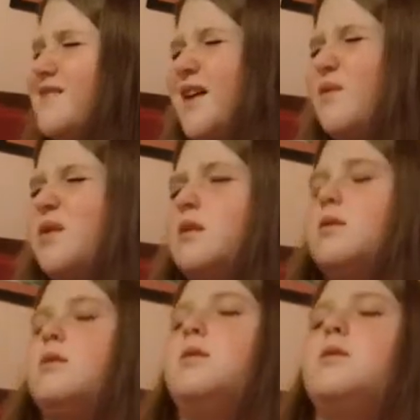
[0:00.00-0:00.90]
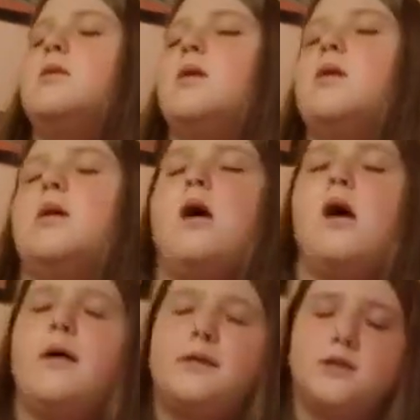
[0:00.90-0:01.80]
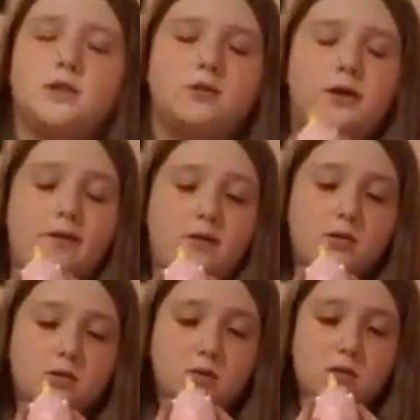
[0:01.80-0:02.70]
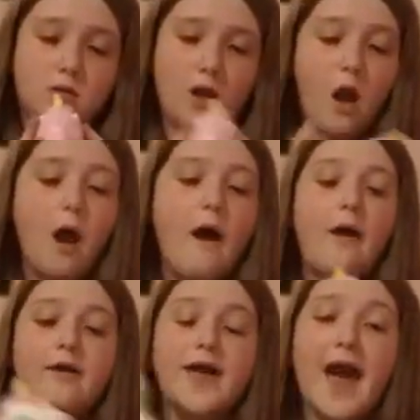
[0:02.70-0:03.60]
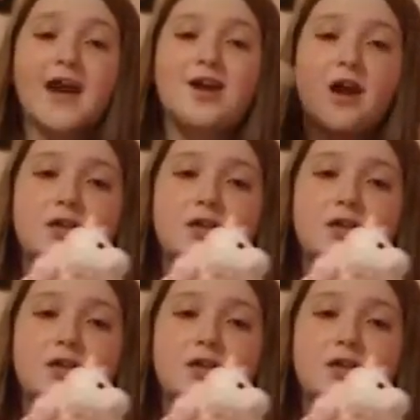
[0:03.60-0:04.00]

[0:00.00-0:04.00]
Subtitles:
This one. Okay, I got a unicorn. It's my big fat